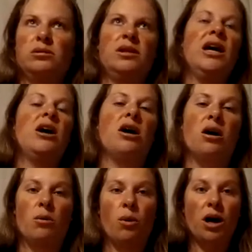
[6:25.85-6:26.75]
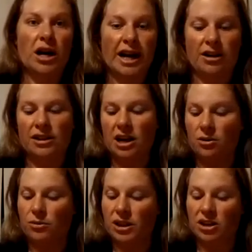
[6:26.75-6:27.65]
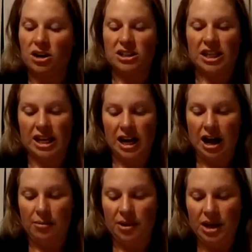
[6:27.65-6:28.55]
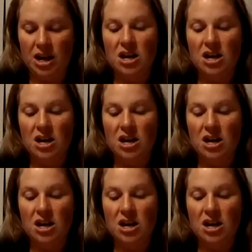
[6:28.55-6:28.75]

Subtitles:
they are a workout. They are really hard to get up.